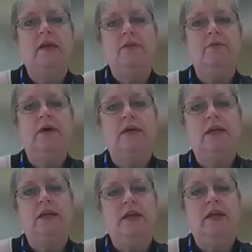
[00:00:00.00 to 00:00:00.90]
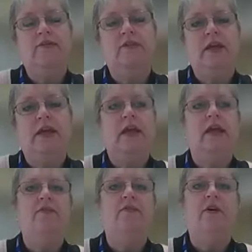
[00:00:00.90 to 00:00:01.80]
I could work in an evening.
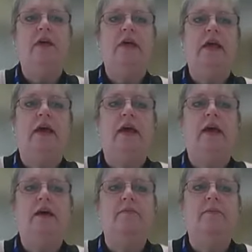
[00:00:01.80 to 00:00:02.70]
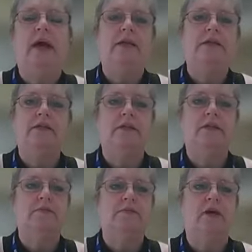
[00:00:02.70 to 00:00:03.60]
If I had
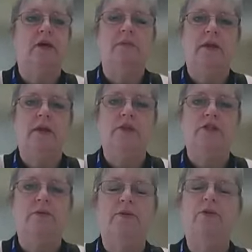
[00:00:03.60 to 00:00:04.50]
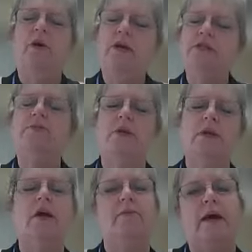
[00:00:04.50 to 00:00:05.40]
some time at lunchtime, I thought, I just want
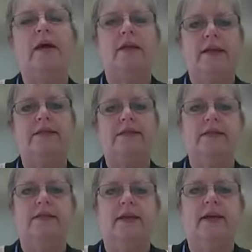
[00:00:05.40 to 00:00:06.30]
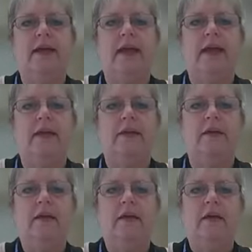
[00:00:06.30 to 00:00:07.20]
to go back and listen to that again,
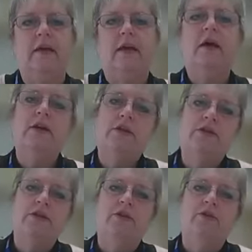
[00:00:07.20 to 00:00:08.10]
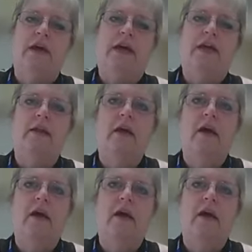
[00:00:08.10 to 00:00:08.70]
I could do that.